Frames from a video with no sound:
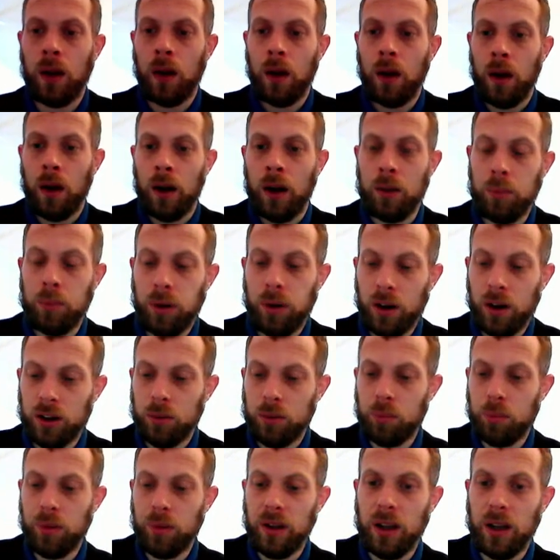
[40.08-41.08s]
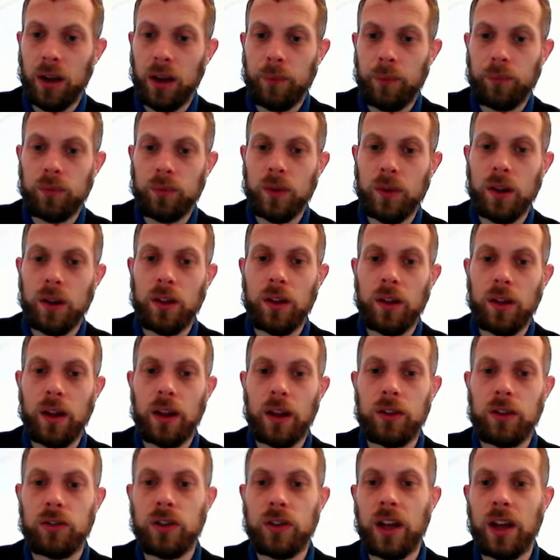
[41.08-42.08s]
In part B, it
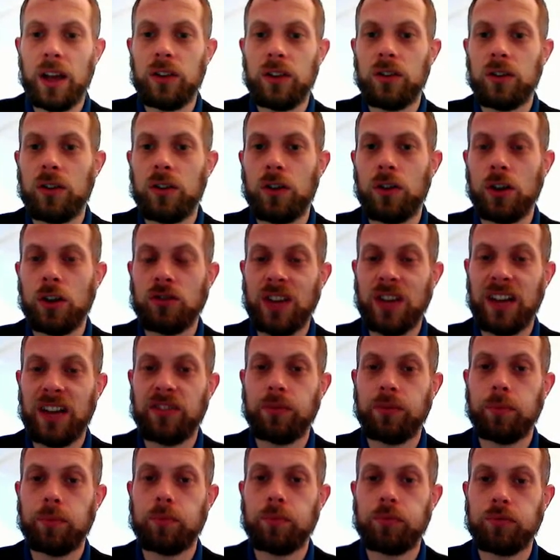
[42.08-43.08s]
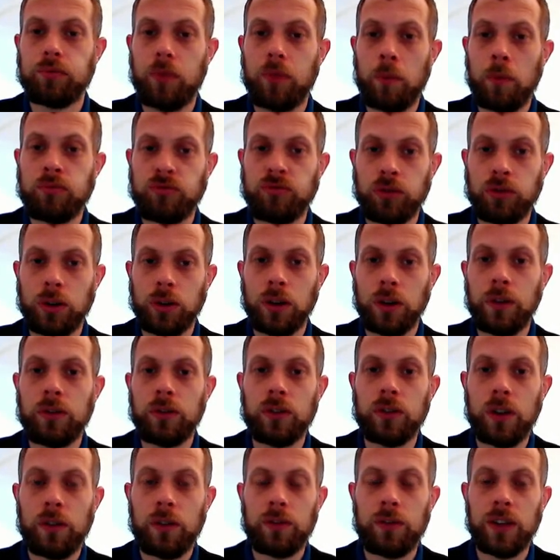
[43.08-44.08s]
says the graph proves
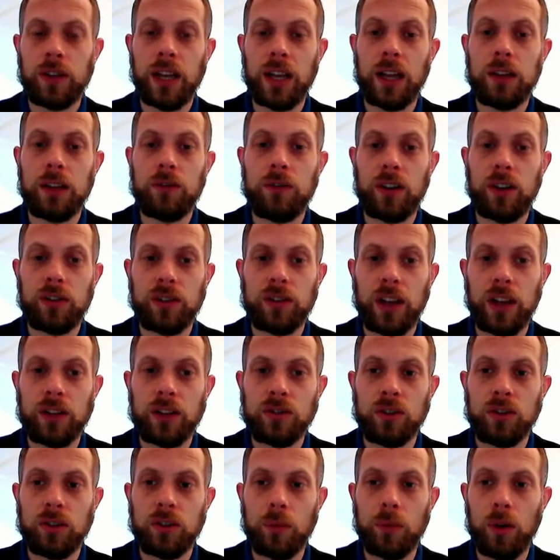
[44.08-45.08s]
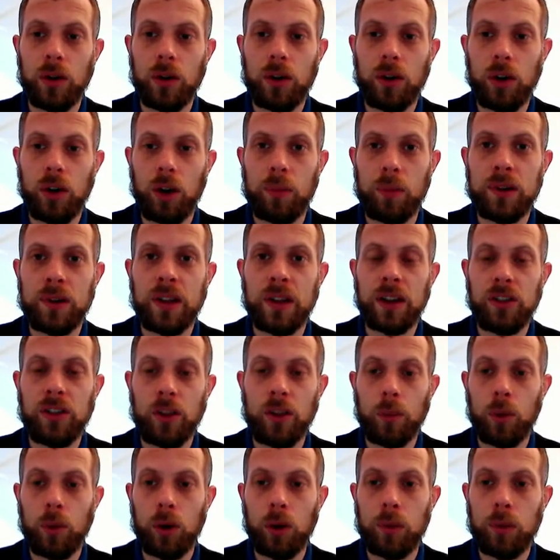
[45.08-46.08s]
flea infestation is more common in the
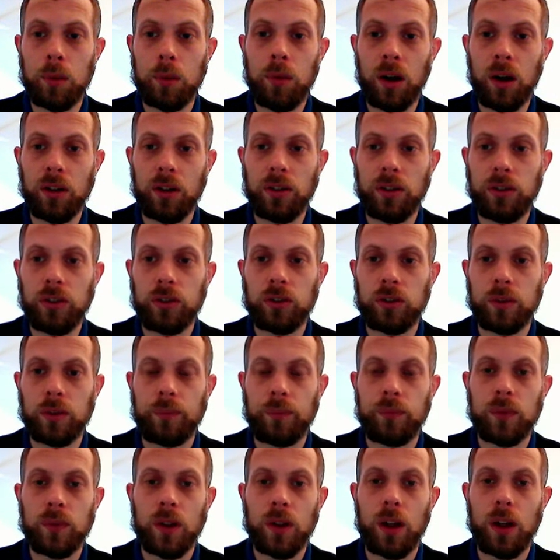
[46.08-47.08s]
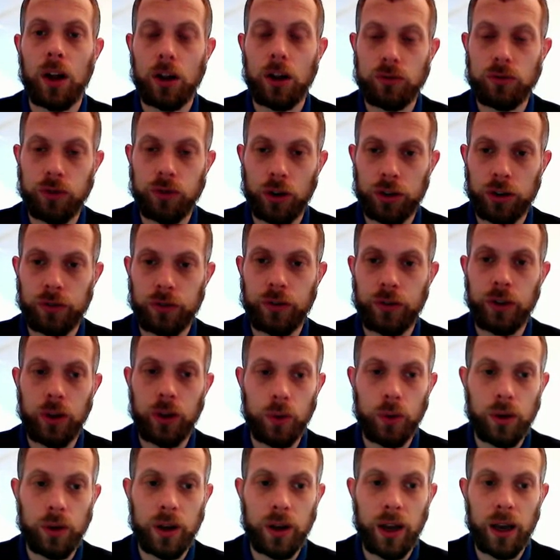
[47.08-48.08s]
warmer months across the
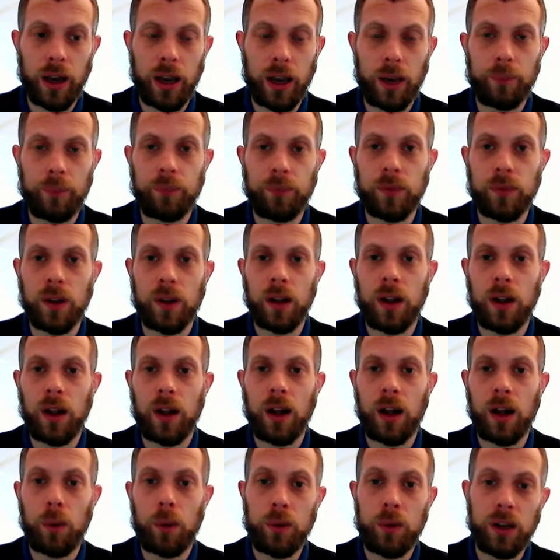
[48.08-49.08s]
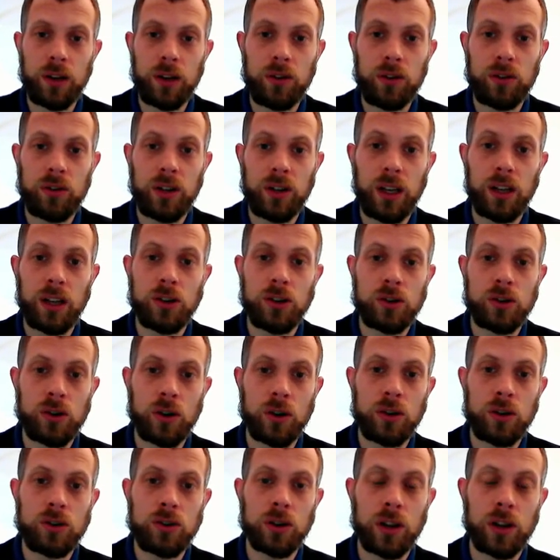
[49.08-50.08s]
UK. And we can see in June,
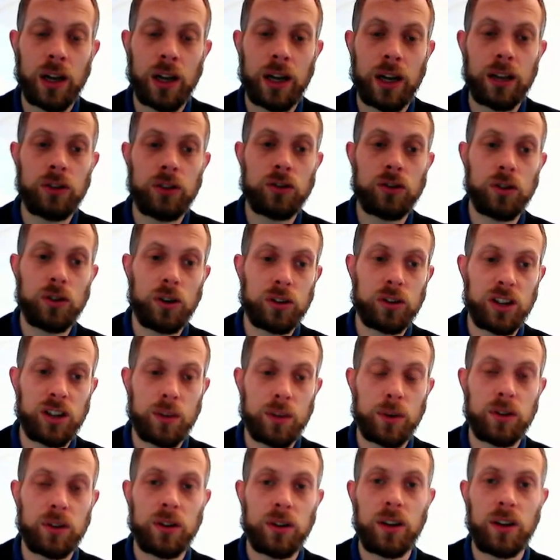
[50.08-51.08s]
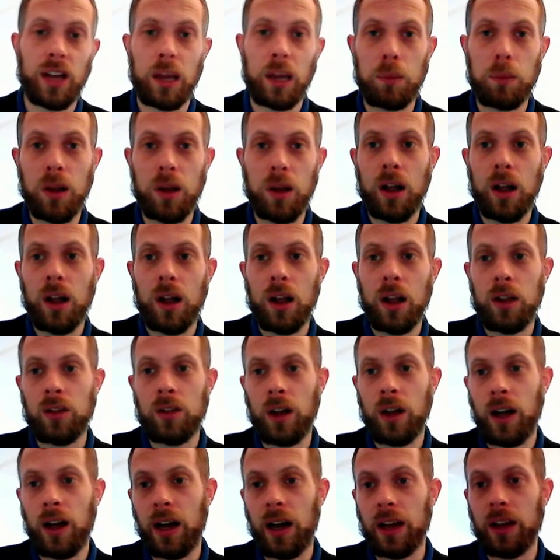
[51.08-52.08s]
July, during summertime,
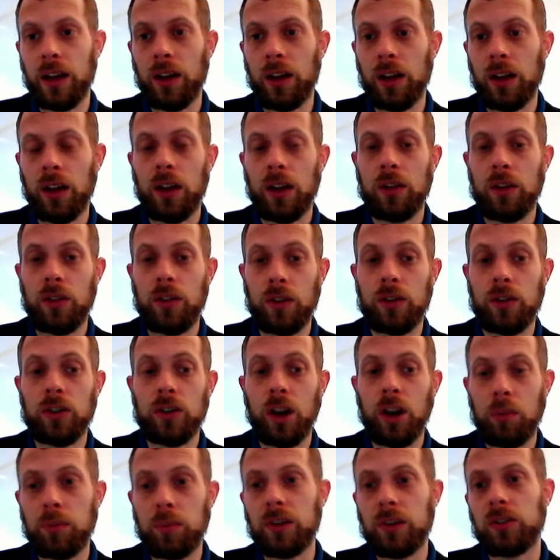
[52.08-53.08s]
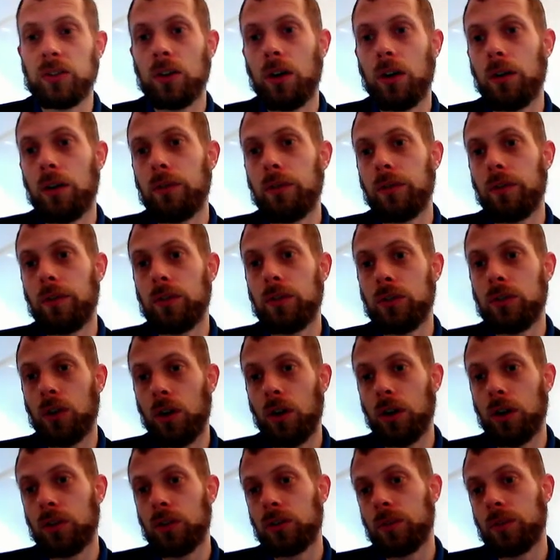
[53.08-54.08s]
the numbers of
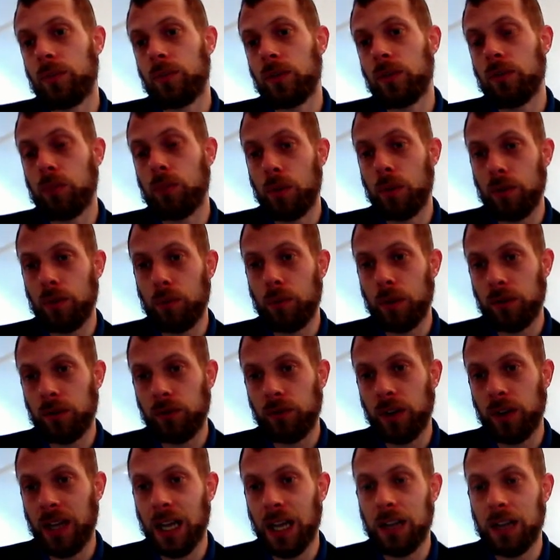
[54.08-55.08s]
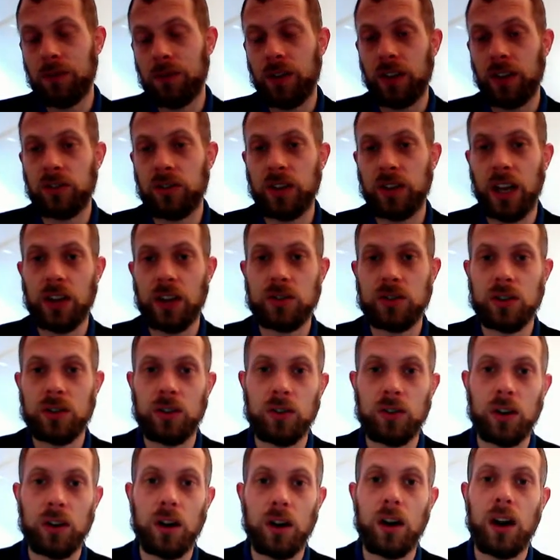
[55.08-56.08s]
dogs with flea infestations
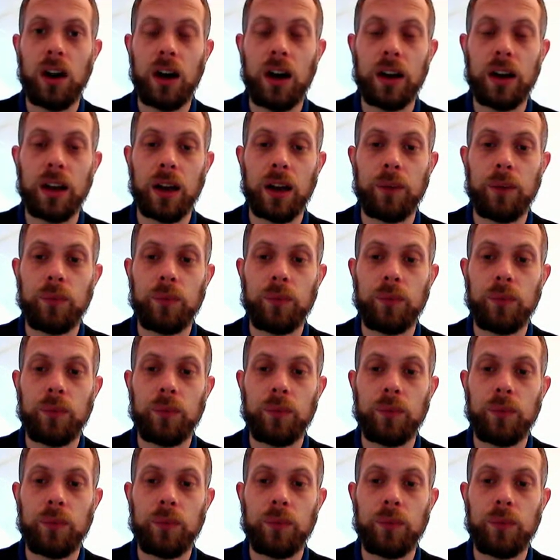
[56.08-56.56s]
are higher.